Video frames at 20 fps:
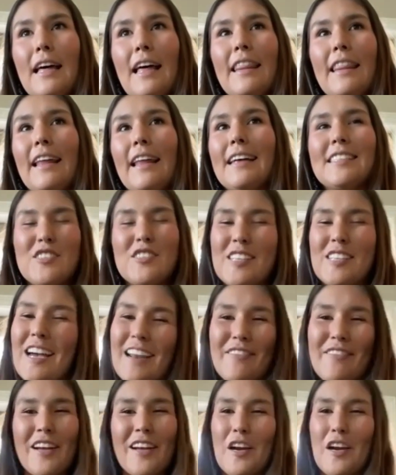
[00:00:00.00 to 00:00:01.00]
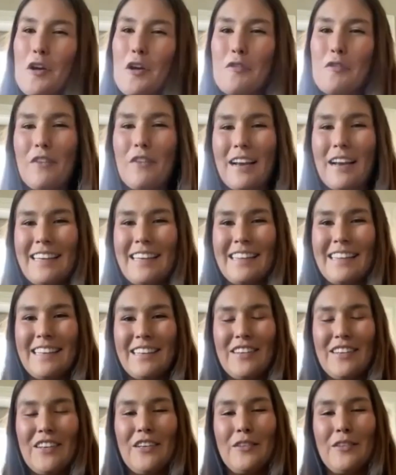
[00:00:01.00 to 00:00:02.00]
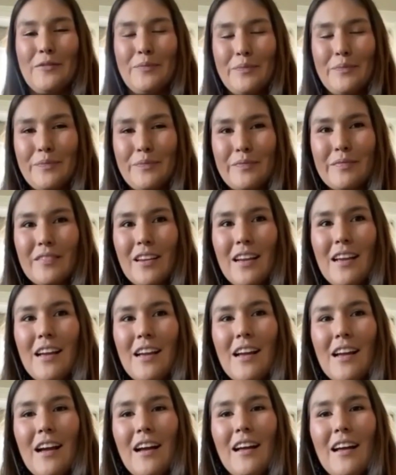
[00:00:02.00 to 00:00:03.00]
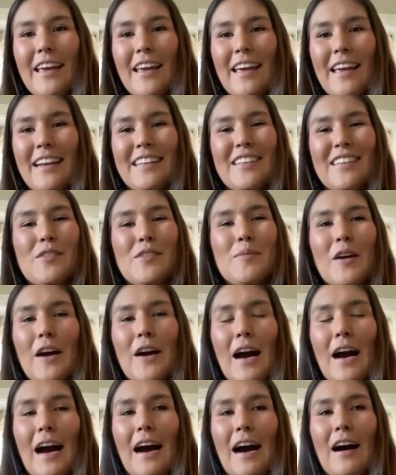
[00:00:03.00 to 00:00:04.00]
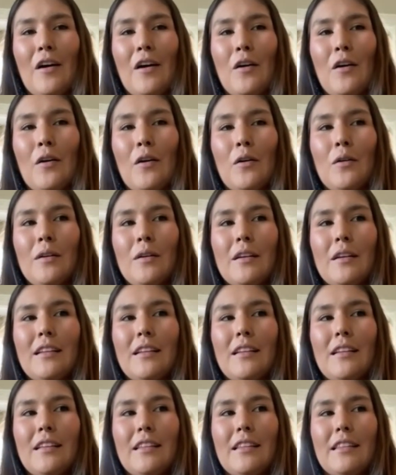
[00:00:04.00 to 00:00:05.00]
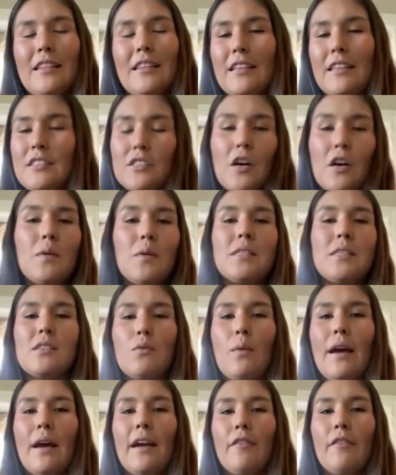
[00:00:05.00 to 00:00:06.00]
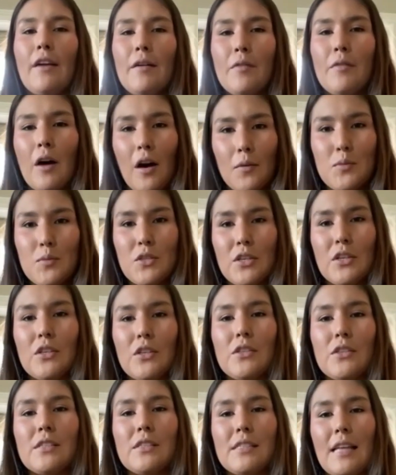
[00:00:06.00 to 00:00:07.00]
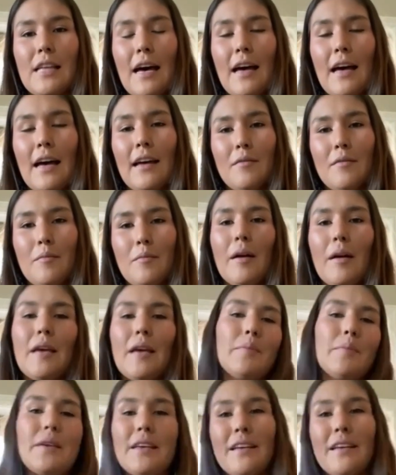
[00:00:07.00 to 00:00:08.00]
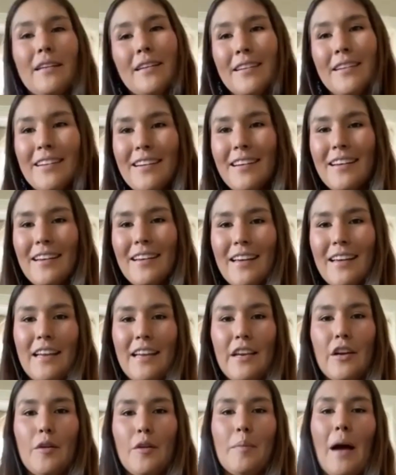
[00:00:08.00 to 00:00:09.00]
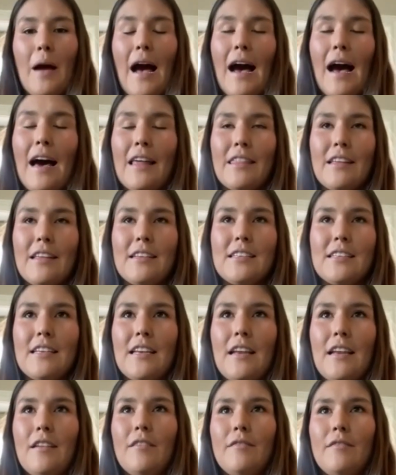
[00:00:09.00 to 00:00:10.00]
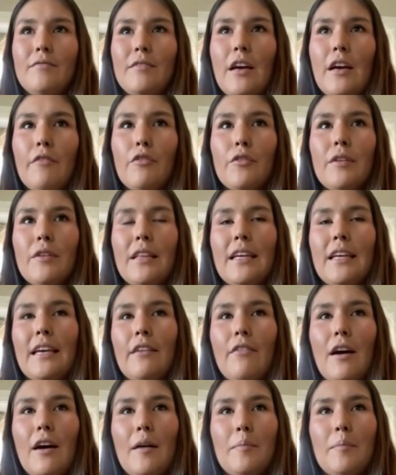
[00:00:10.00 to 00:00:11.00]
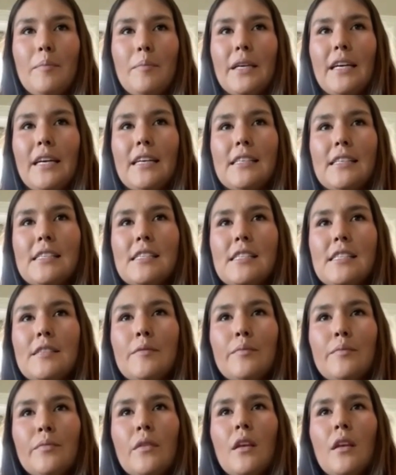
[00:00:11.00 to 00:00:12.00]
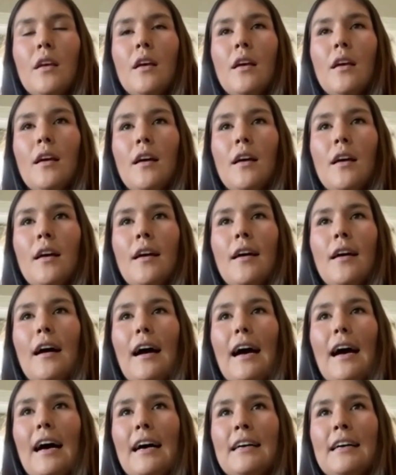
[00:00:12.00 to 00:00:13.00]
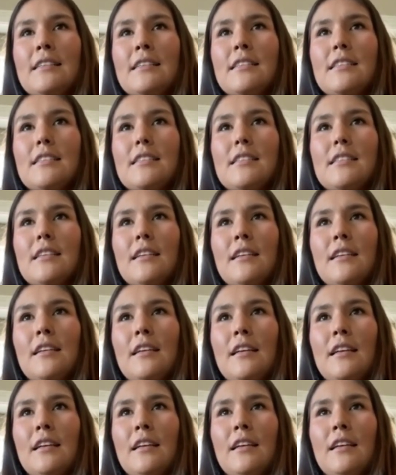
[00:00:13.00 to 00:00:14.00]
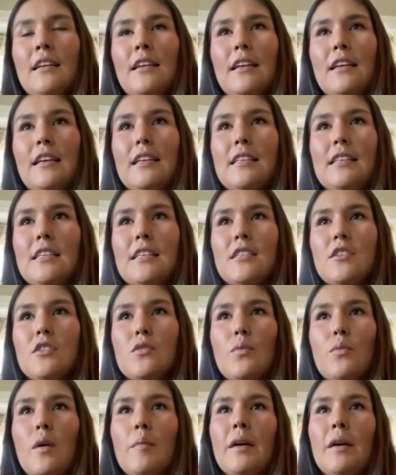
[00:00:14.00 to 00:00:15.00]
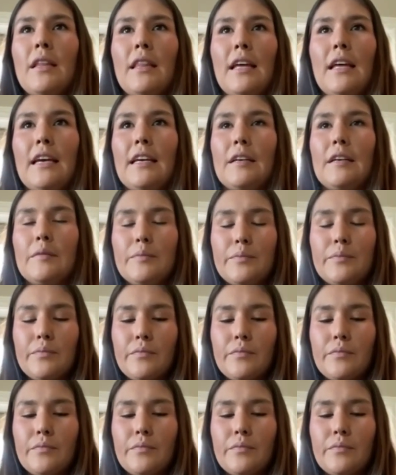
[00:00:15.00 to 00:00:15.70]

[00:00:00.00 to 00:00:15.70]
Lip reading: And that's just kind of like her funny little anecdote about how there's always a way around the obstacles that might be in your path, and to never really give up, because as Indigenous women, like,